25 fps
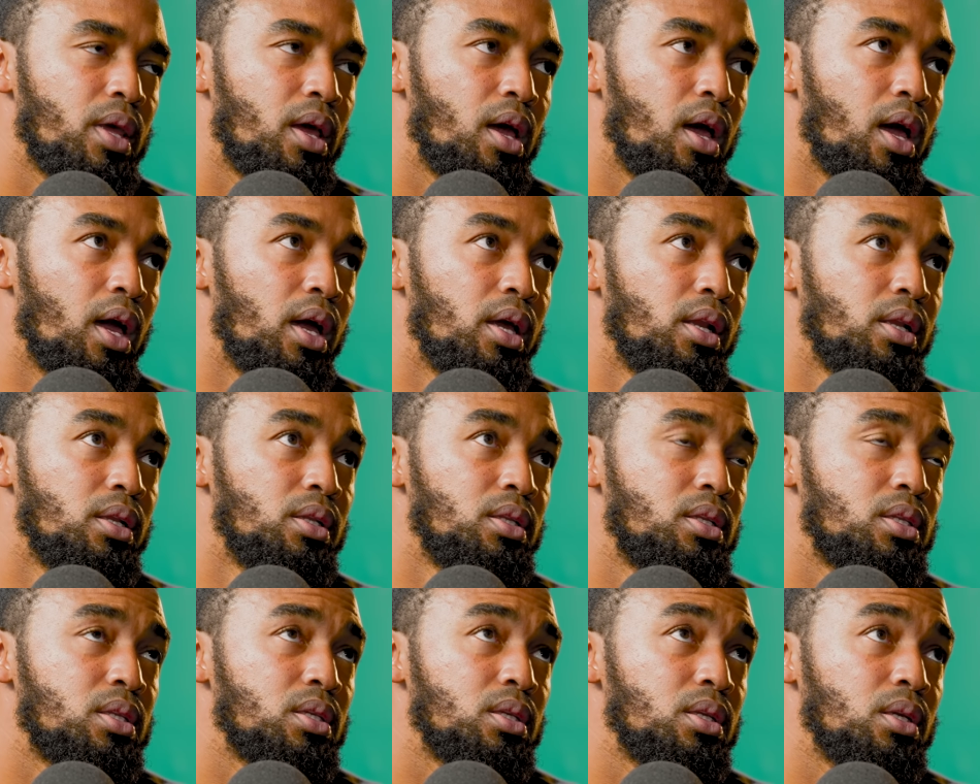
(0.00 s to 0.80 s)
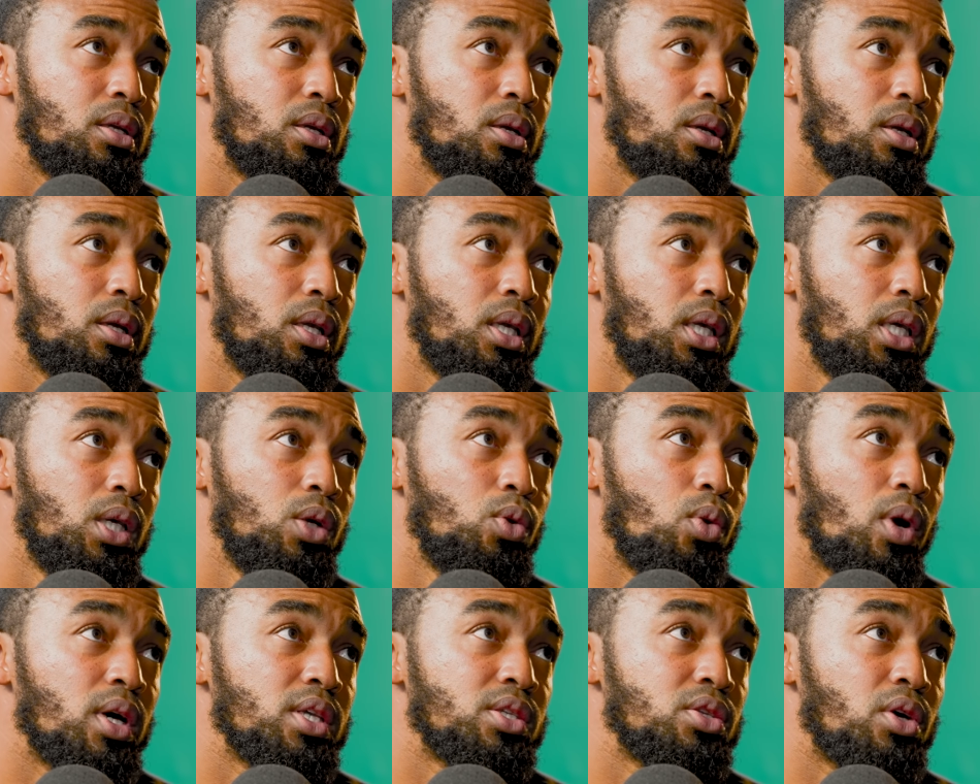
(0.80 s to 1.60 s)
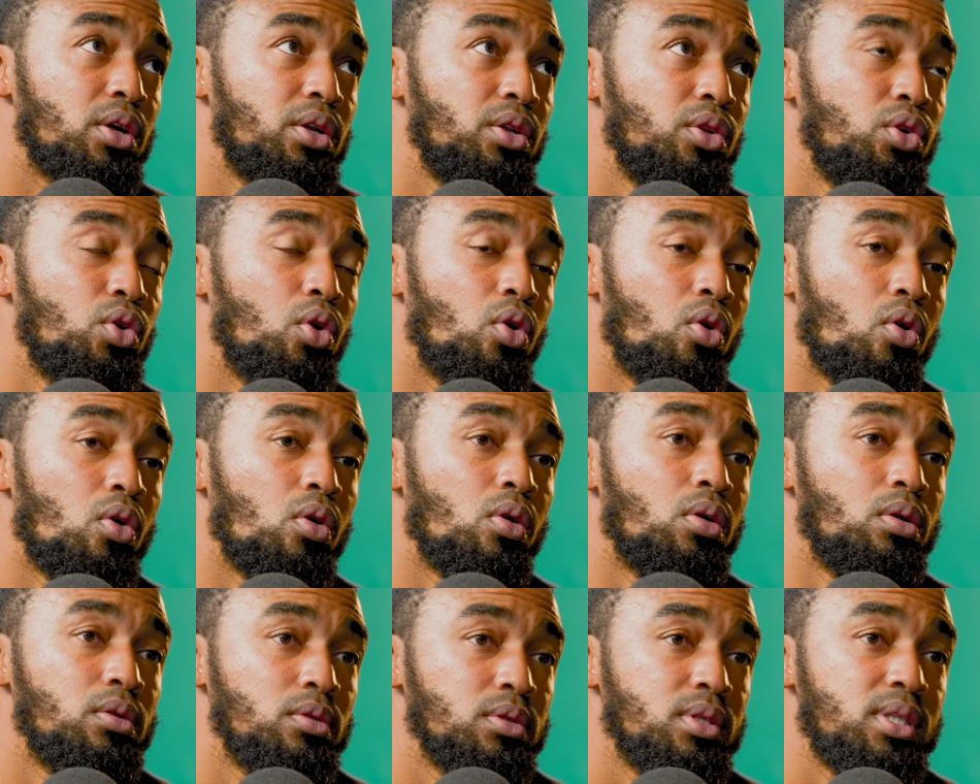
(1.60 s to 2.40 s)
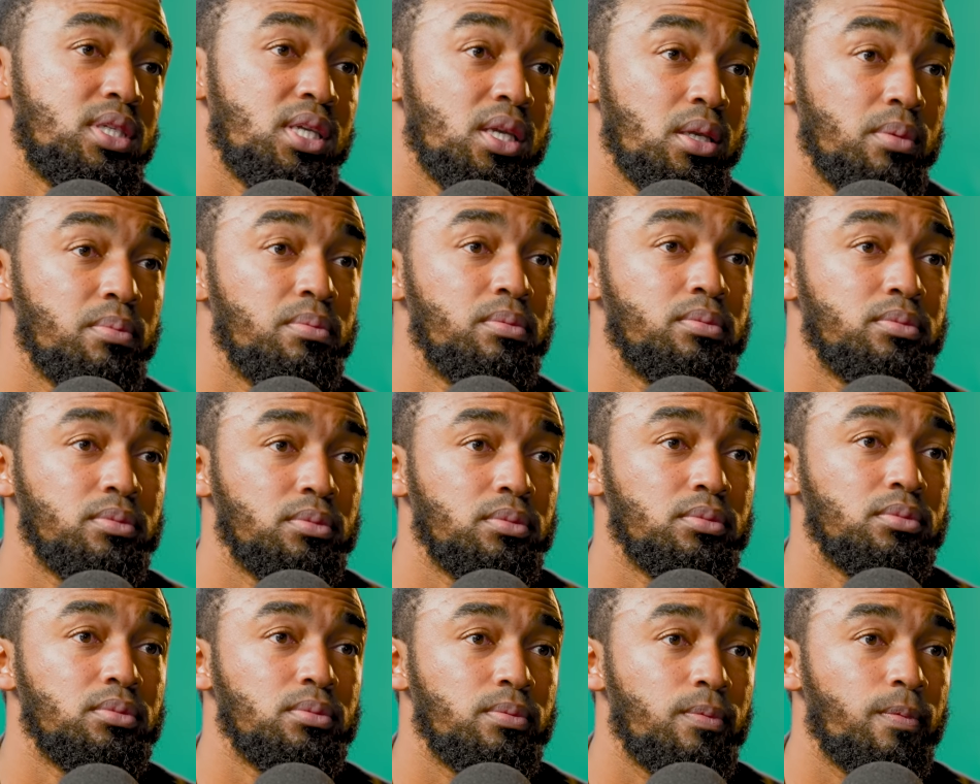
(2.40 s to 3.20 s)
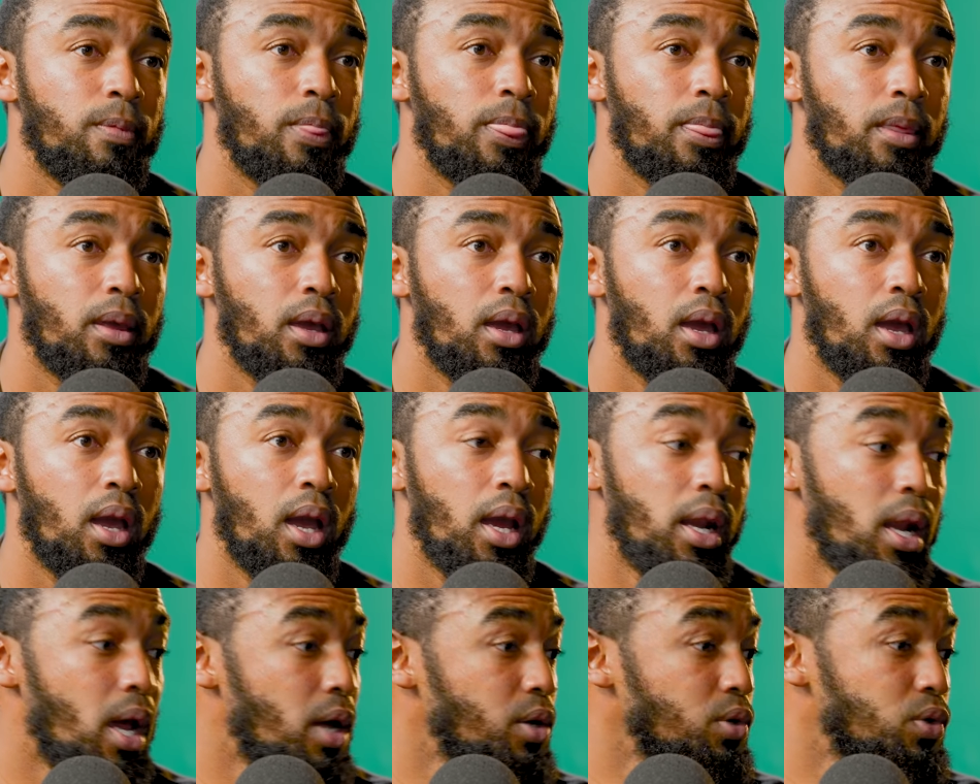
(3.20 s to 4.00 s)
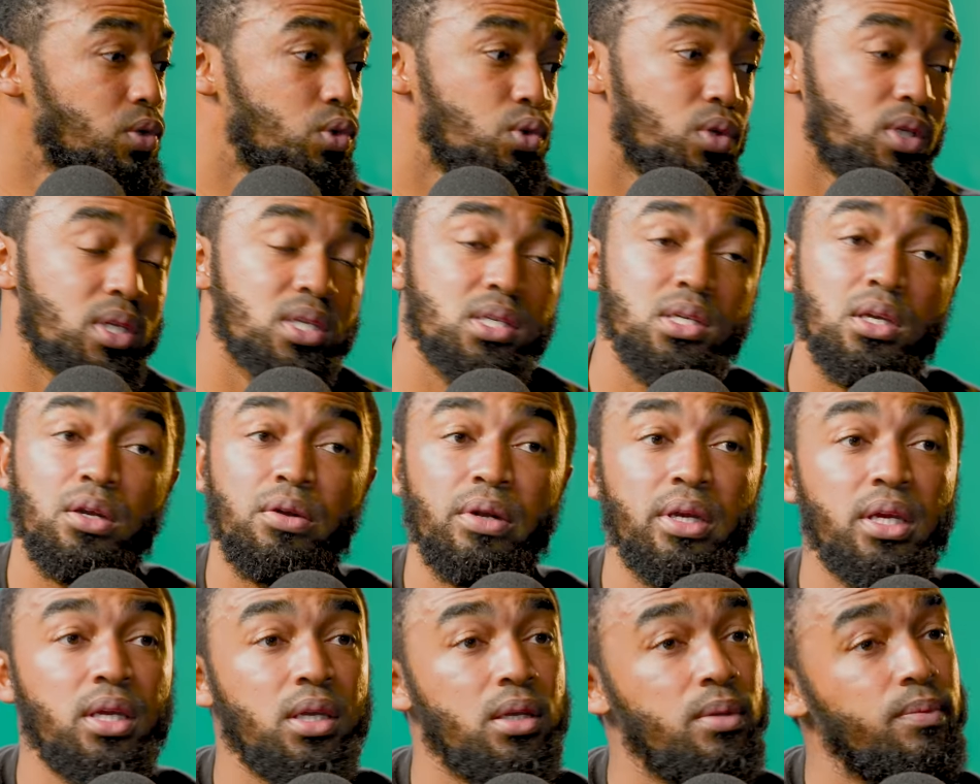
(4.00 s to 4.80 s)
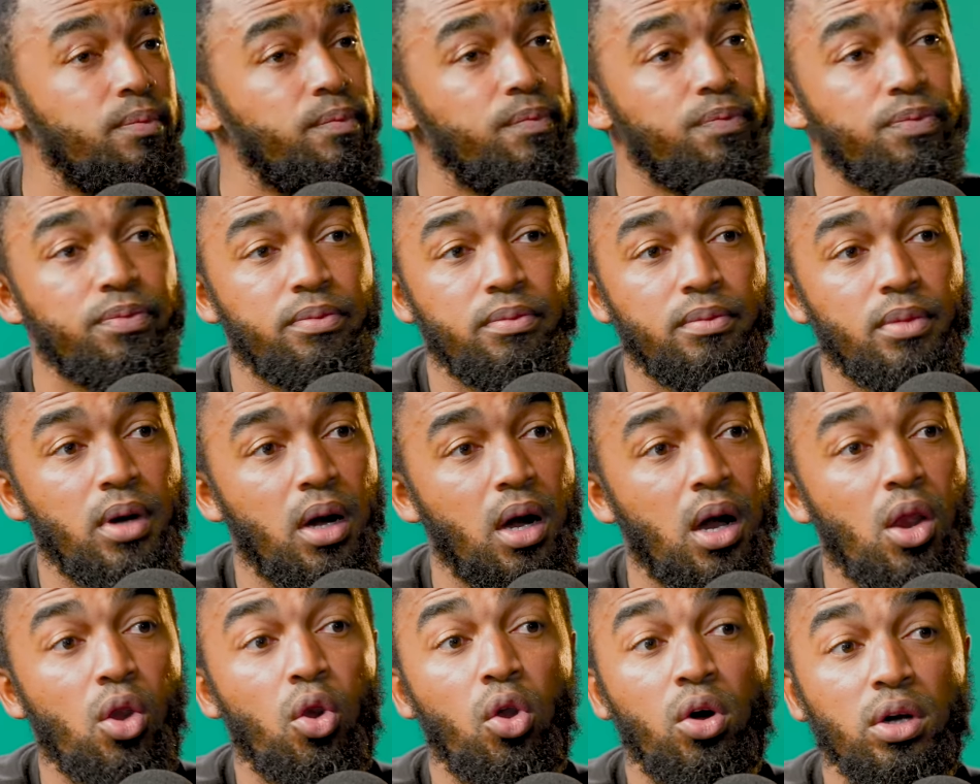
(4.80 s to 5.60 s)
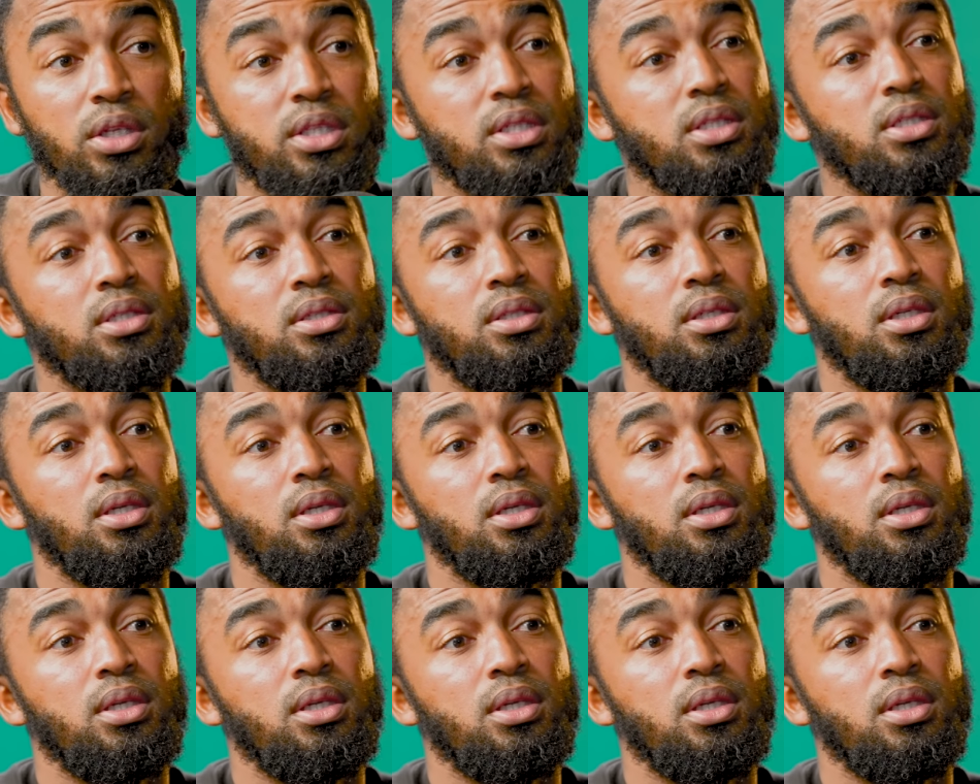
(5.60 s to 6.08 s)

And he was on your team. And I used to disagree a lot.